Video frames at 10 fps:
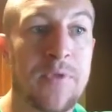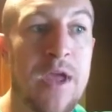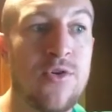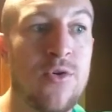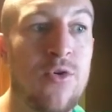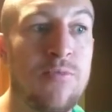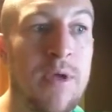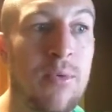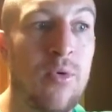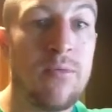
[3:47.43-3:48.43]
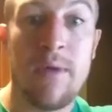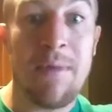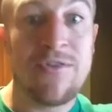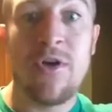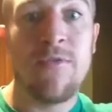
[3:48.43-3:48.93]
introduce people,
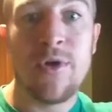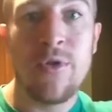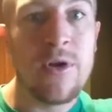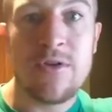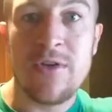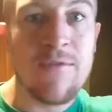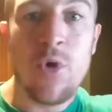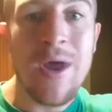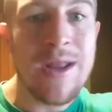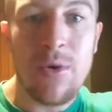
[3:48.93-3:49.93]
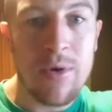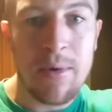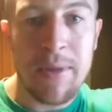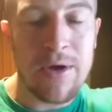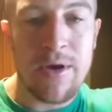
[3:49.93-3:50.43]
myself included, because I have no idea what I'm
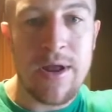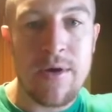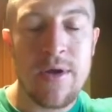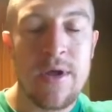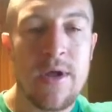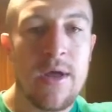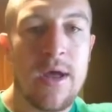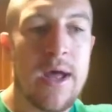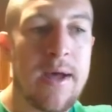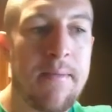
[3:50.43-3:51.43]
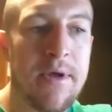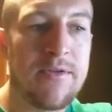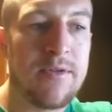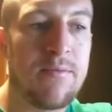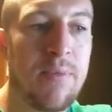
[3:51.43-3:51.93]
going to make right now.
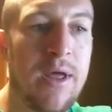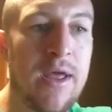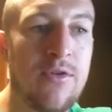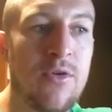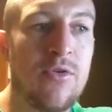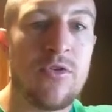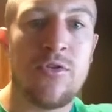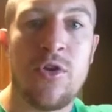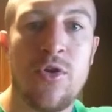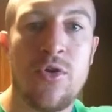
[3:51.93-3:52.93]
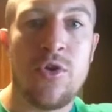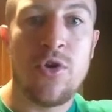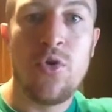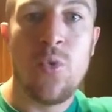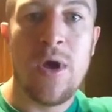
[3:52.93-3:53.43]
But introduce us to
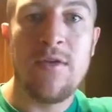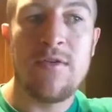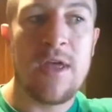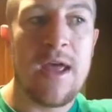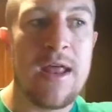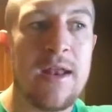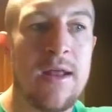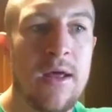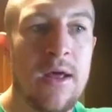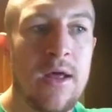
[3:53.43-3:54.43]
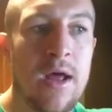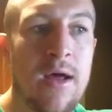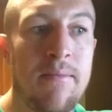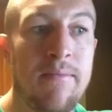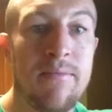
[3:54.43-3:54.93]
new ways, and
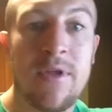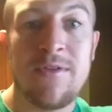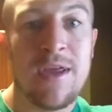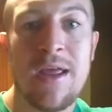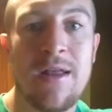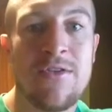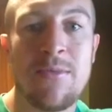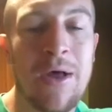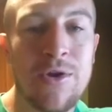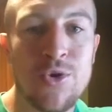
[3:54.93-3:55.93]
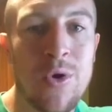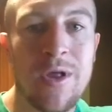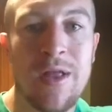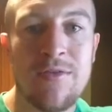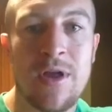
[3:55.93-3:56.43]
this, again, is about
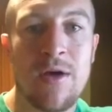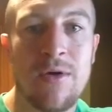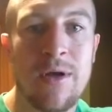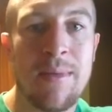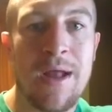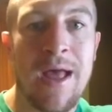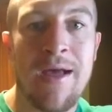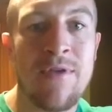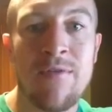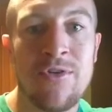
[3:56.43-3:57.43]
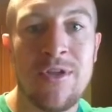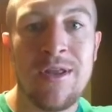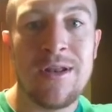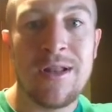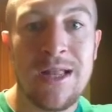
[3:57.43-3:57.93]
enjoying lifestyle. I mean, I've never
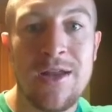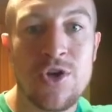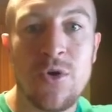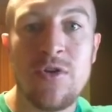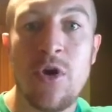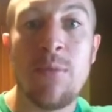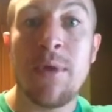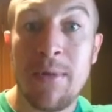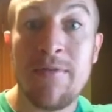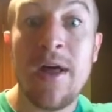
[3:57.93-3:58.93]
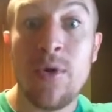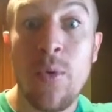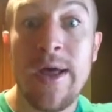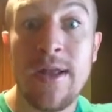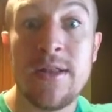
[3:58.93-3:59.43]
seen lean chorizo, but I'm going to find a
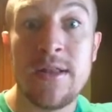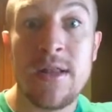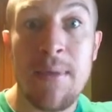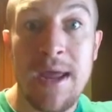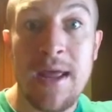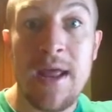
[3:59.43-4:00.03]
way to make